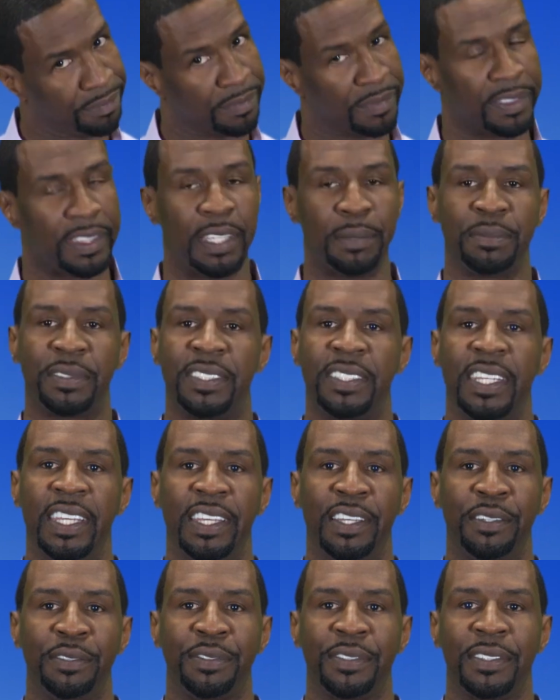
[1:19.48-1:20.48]

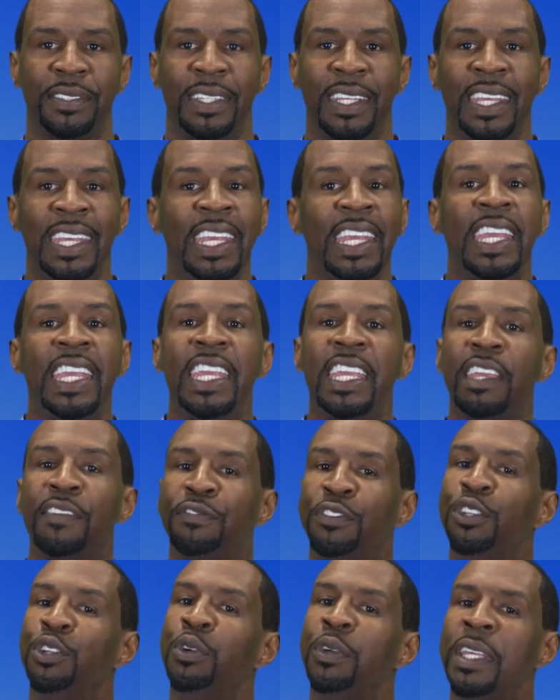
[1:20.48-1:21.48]
Themselves.
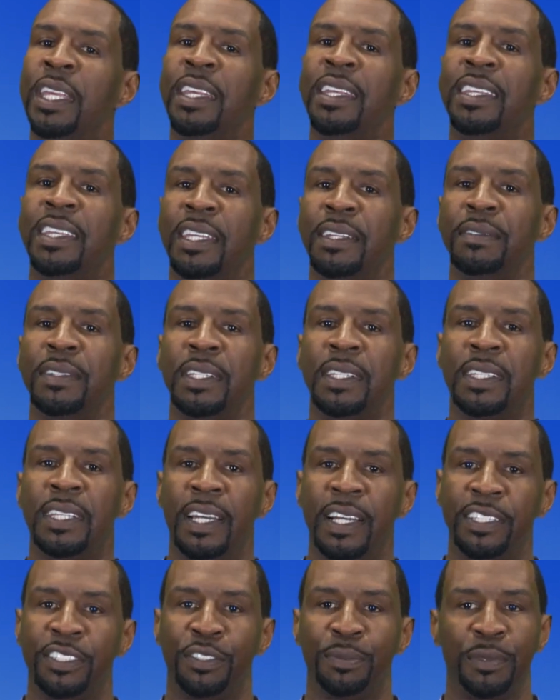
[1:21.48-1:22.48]
If you can get the
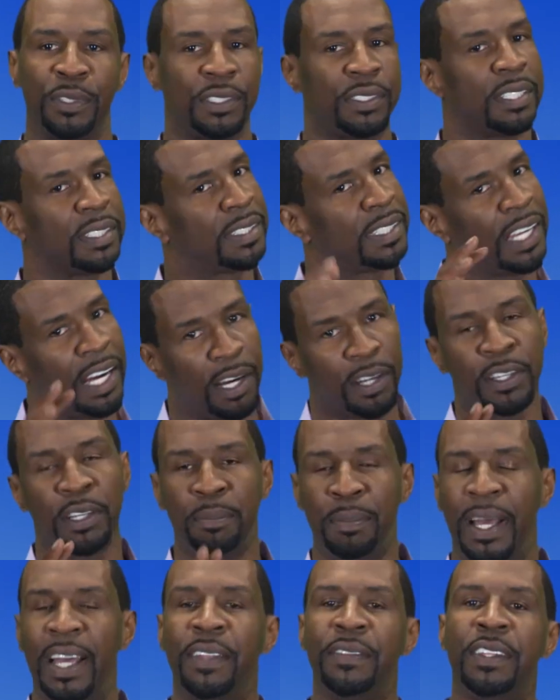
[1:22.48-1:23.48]
customer to talk
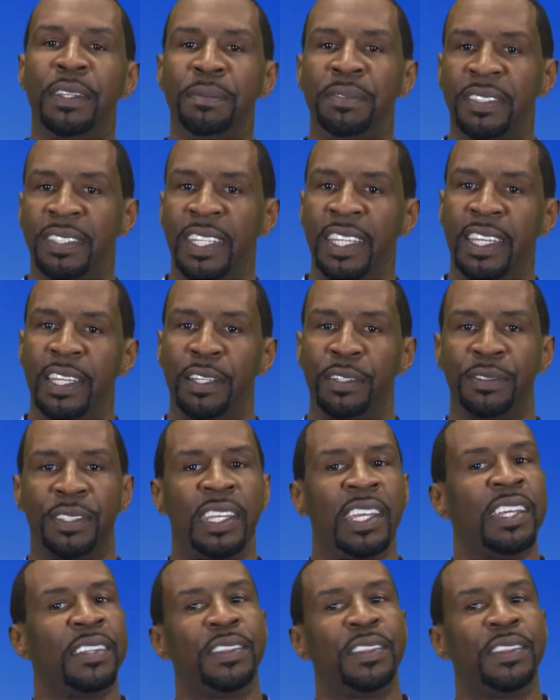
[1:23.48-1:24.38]
about themselves,